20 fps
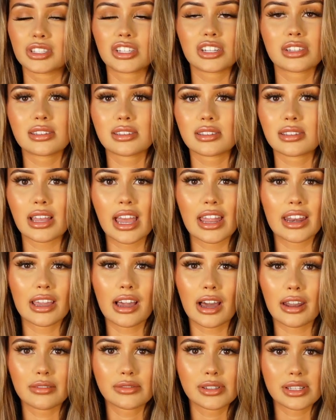just any
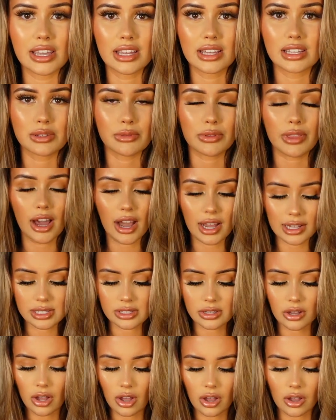kind of sneakers with high
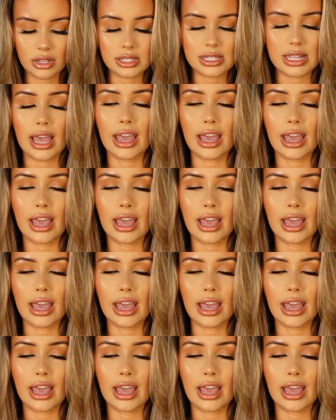socks